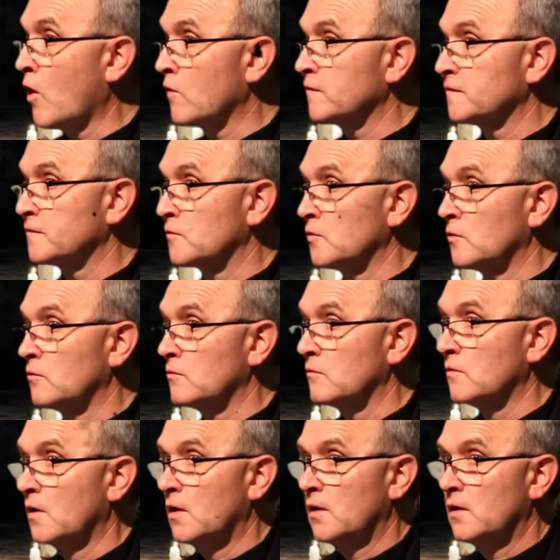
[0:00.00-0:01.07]
Jesu
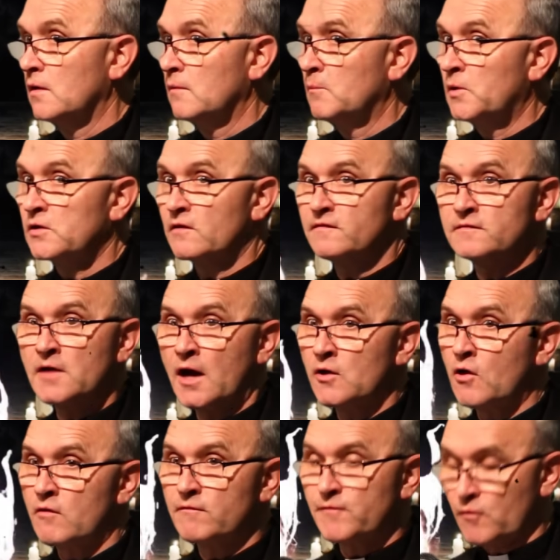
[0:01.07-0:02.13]
Christ,
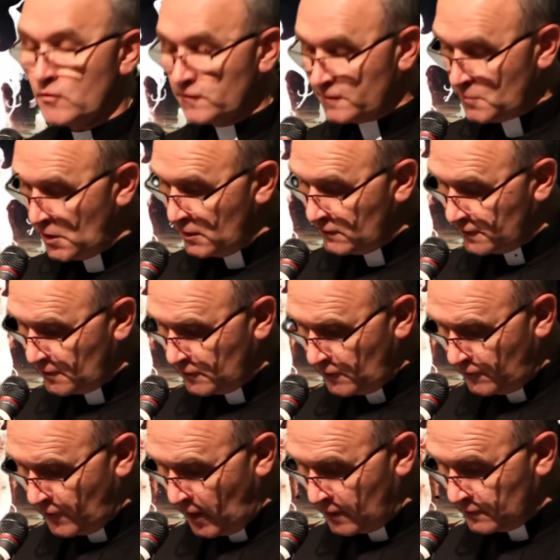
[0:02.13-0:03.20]
libera nos a malo."
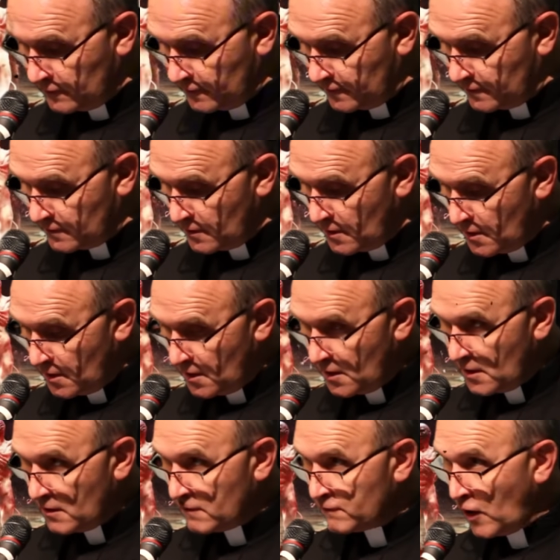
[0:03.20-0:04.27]

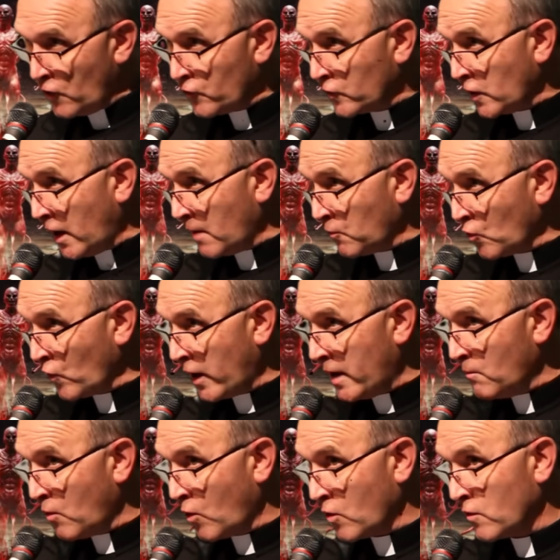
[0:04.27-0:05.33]
Legion's response was a
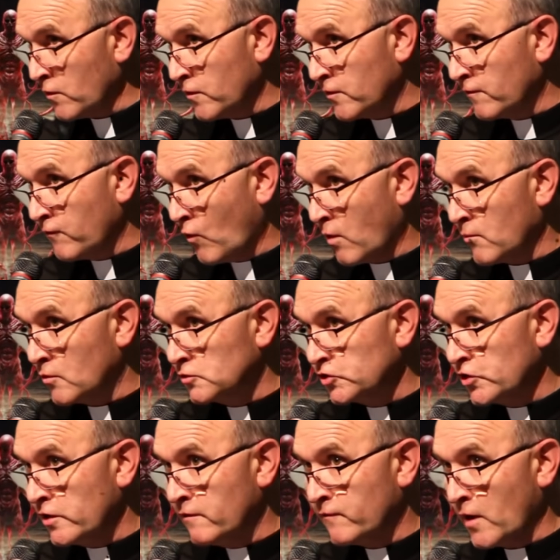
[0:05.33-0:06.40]
howl, the air
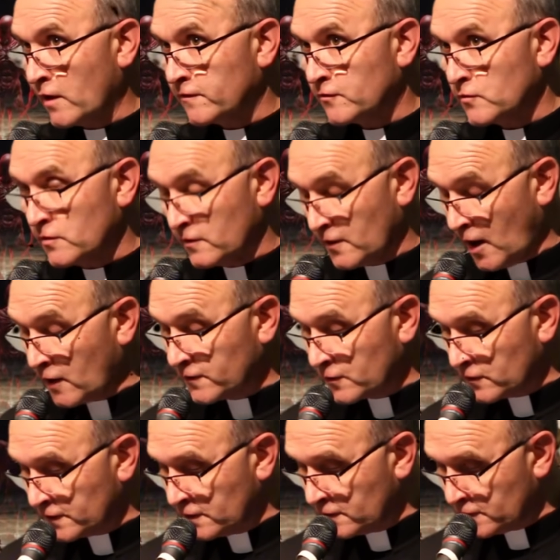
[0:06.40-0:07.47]
filling with a whirlwind of
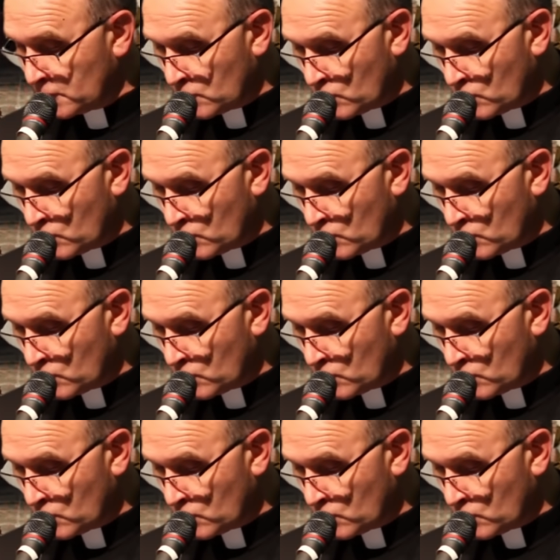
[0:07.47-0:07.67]
debris,